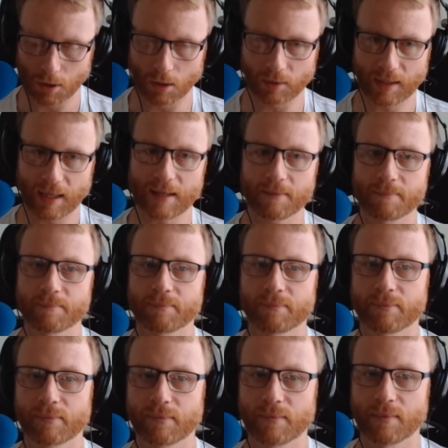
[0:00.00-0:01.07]
Okay,
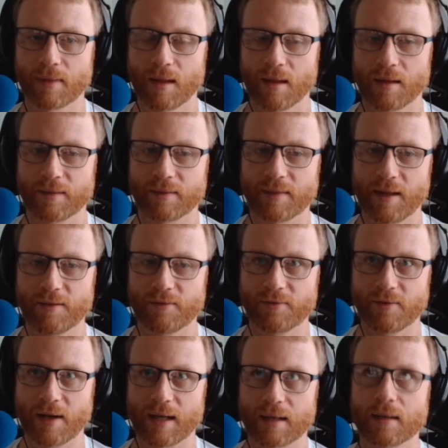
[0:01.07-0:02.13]
that's
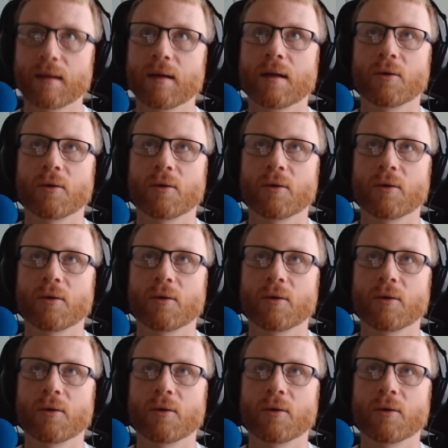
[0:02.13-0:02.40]
fine.